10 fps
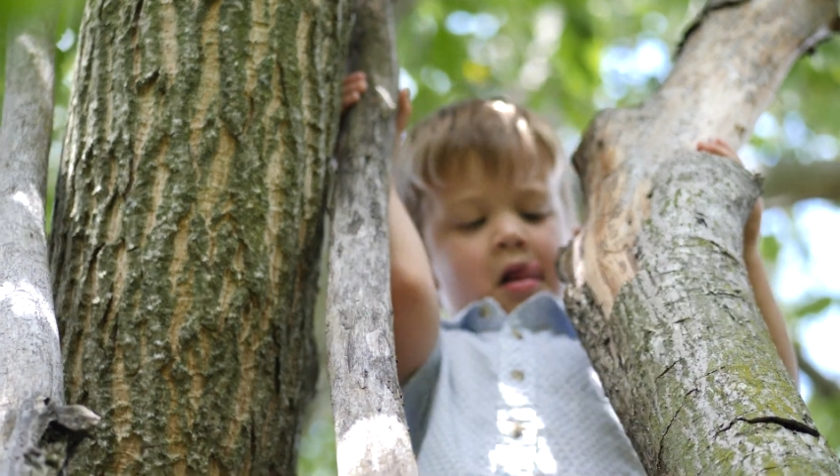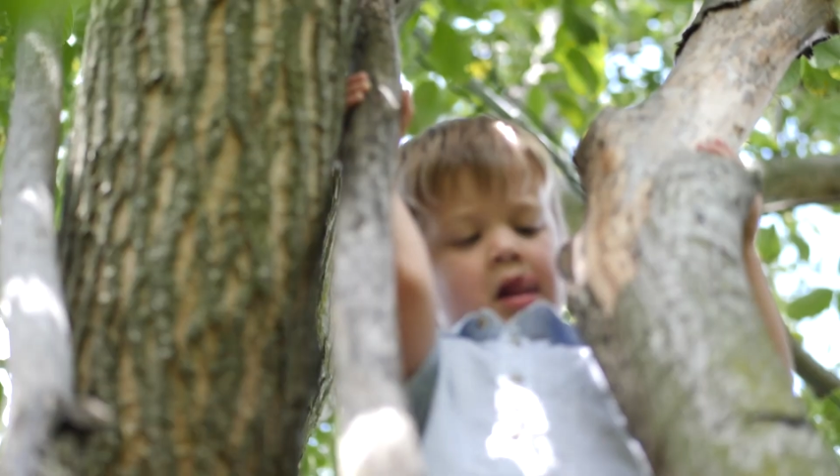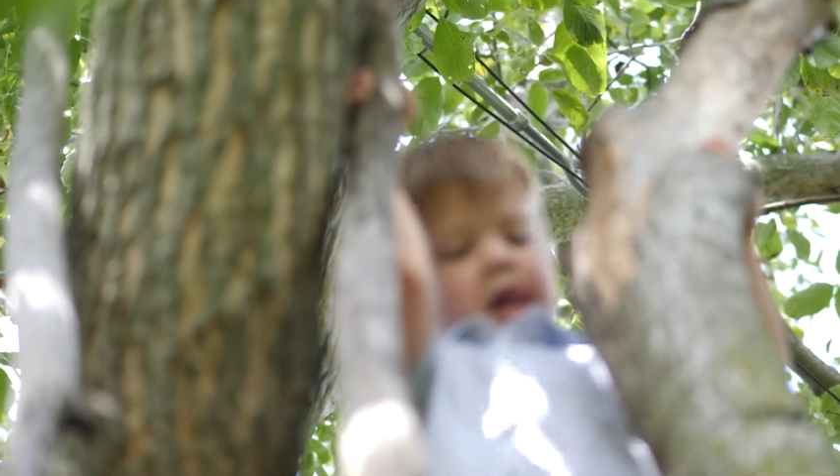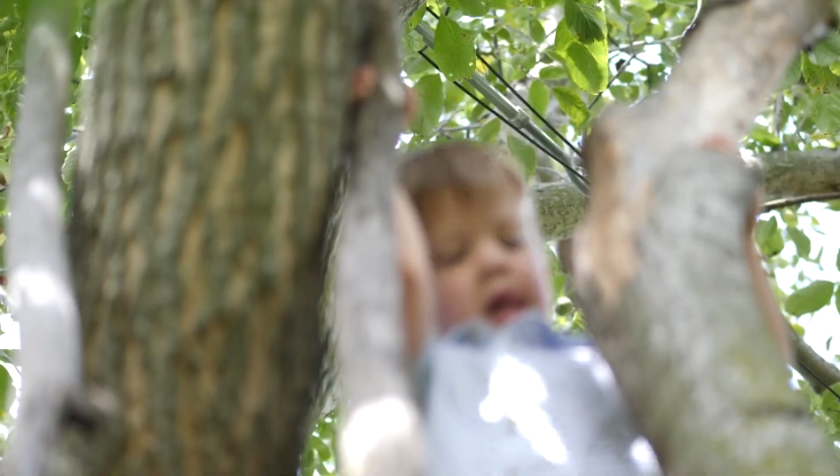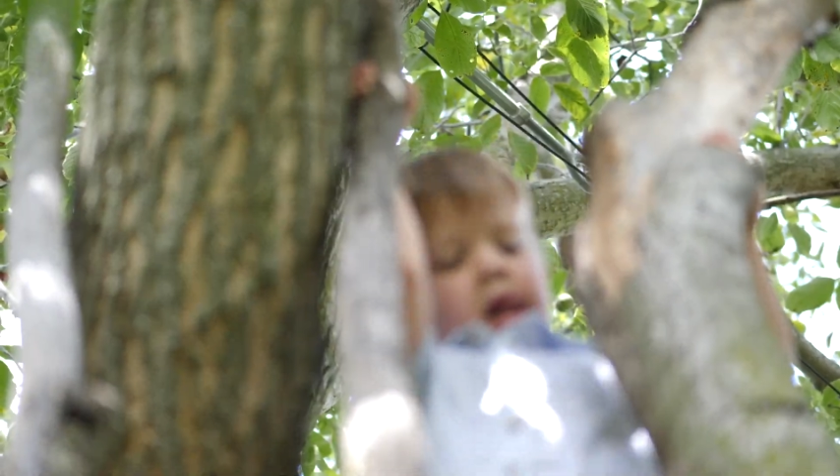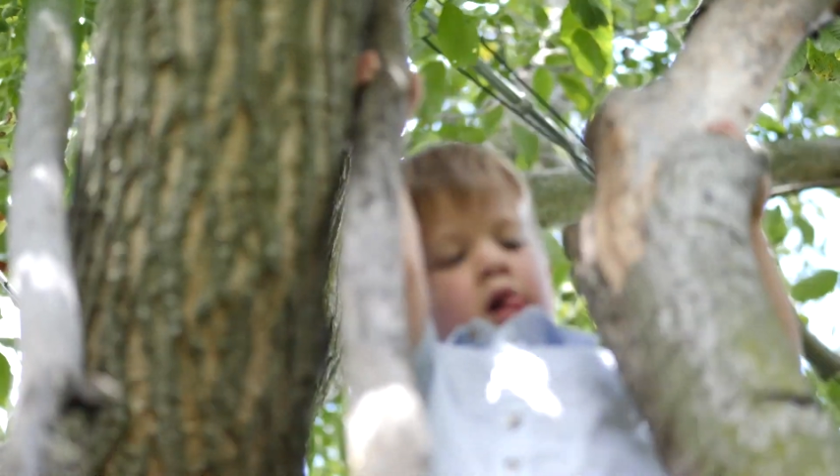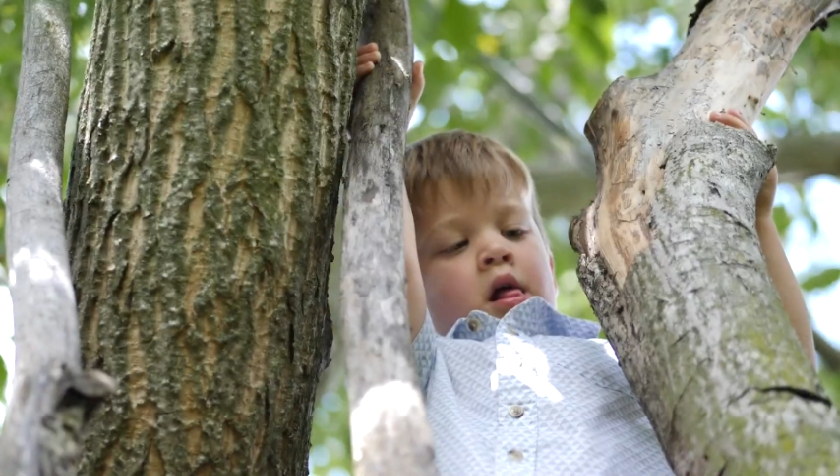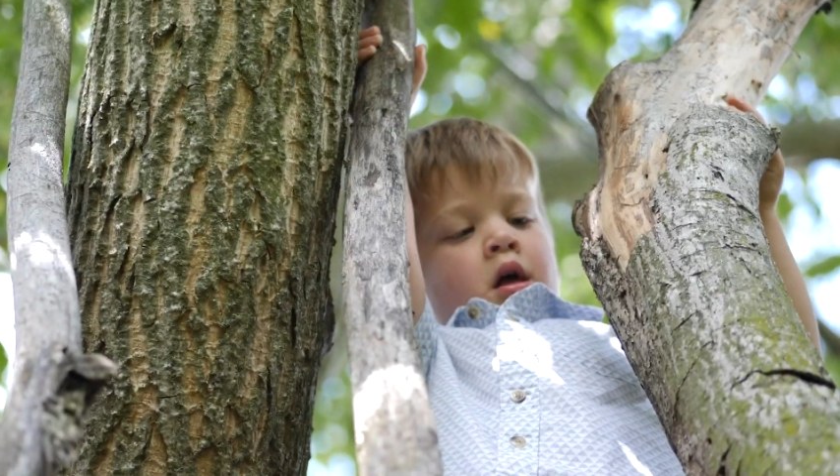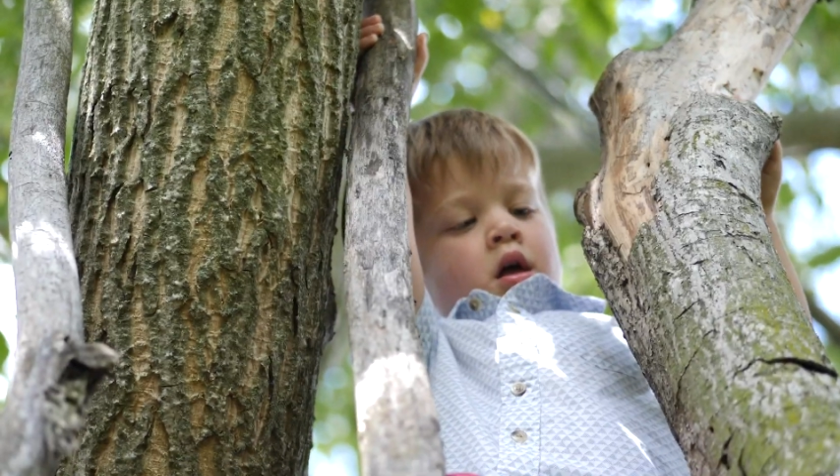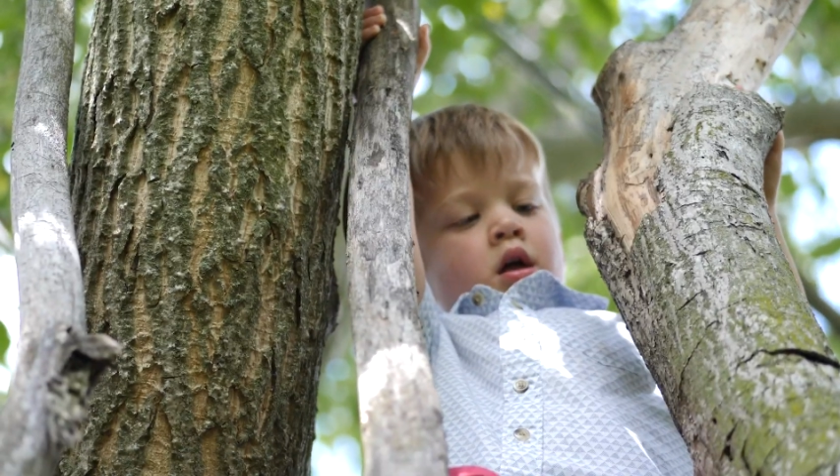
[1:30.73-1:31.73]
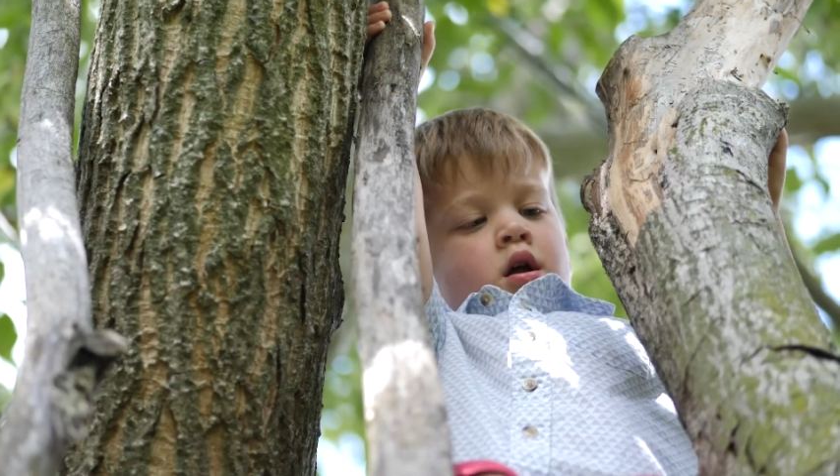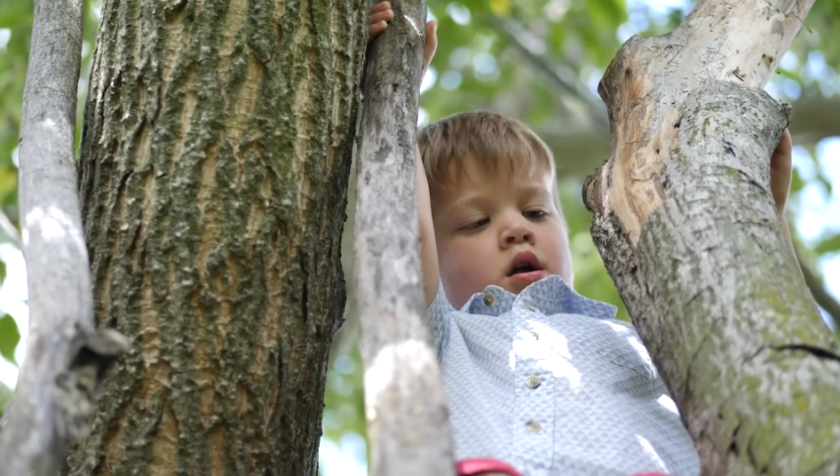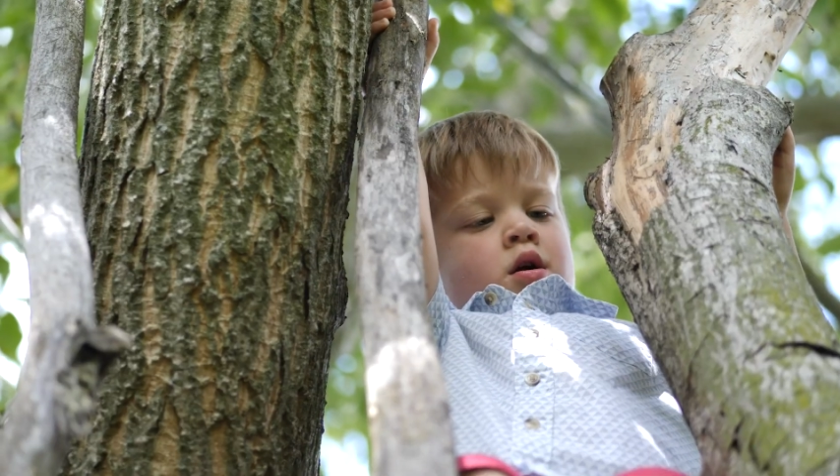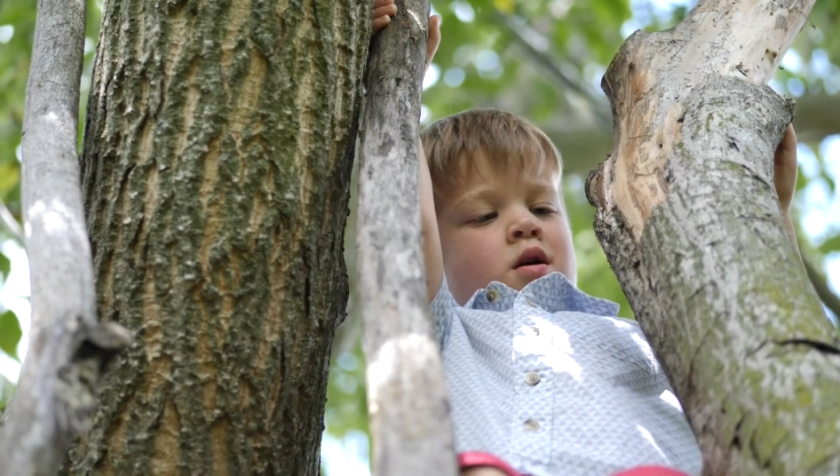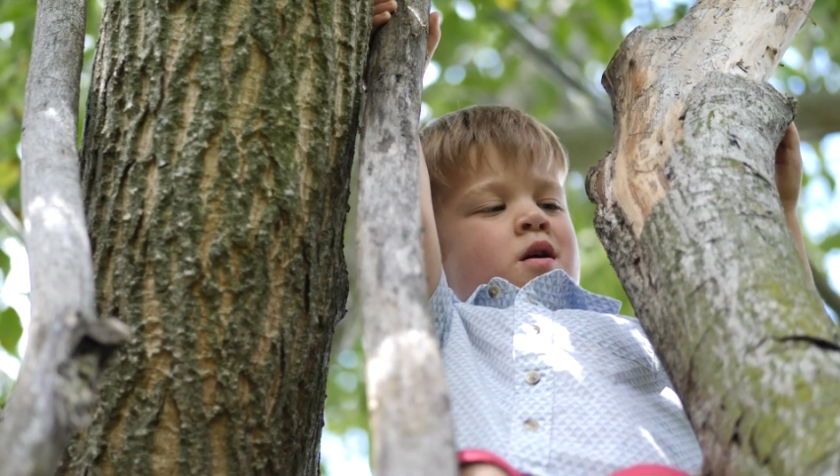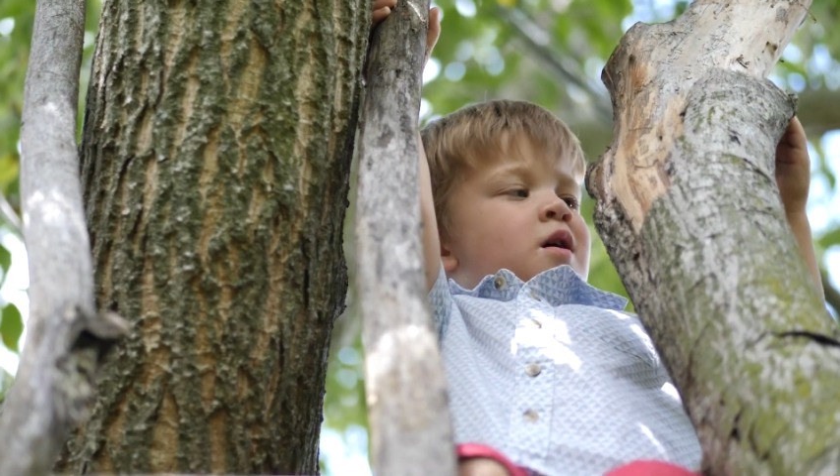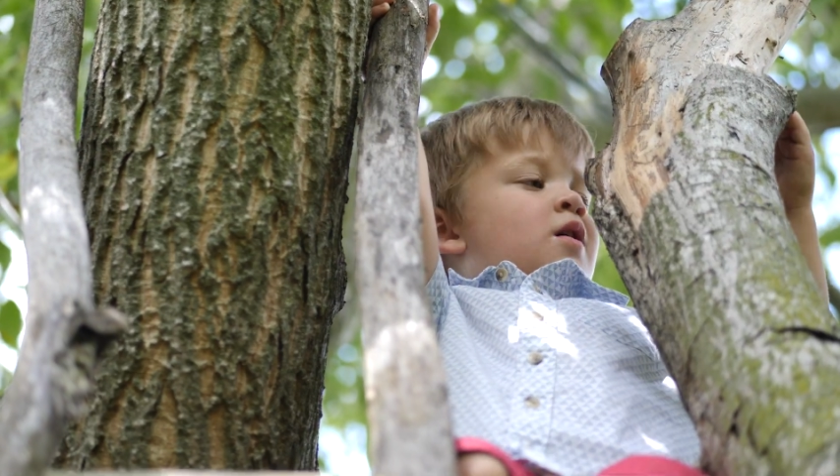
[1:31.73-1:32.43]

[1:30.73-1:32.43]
just explore, it